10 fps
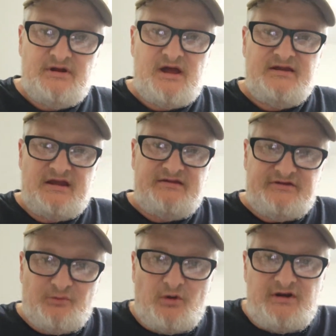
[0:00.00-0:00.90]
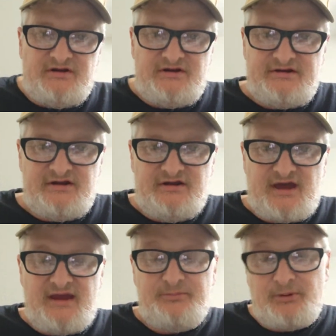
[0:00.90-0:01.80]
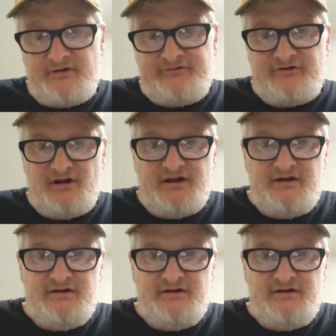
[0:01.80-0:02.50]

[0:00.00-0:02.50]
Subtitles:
just wanted to tell you guys personally.